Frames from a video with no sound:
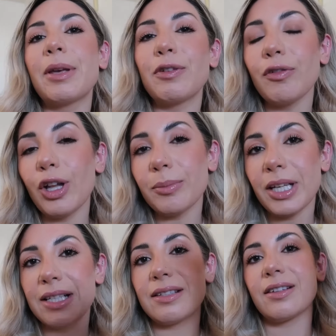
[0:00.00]
if you follow me
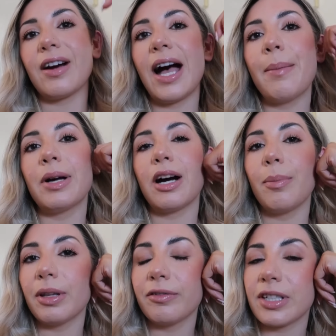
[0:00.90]
on Instagram, a
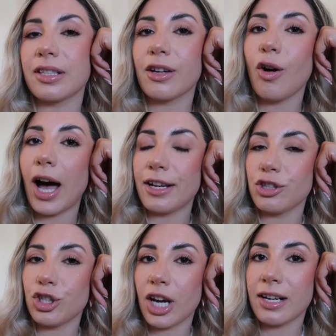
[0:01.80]
couple of weeks ago I
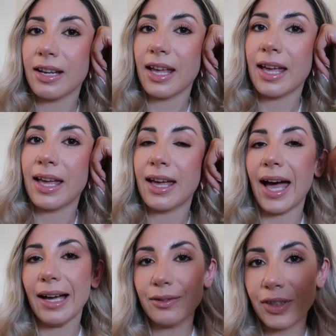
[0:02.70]
shared an
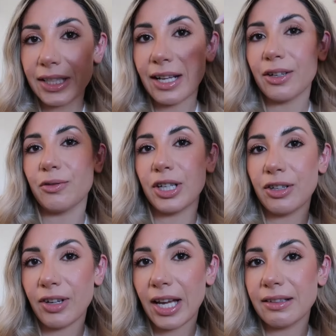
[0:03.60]
outfit that I
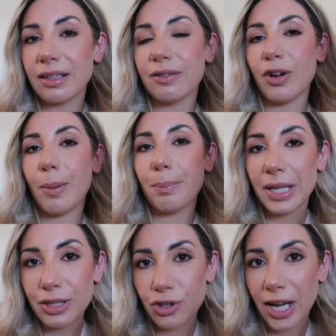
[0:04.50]
recreated from
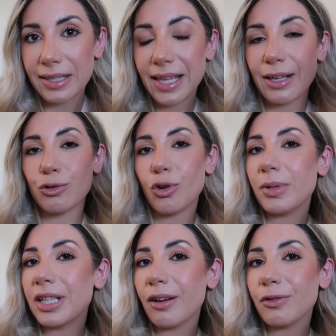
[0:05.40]
Pinterest, and so
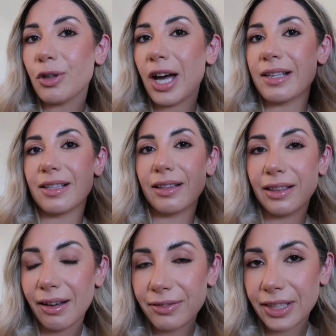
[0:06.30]
many of you guys
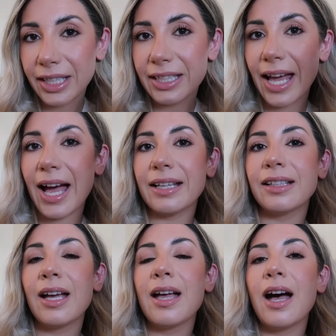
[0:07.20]
loved it,
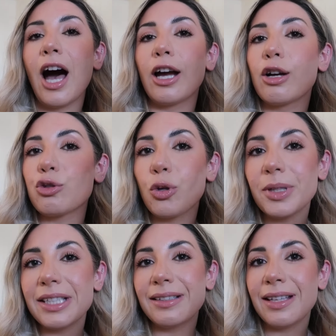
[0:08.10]
and I got so many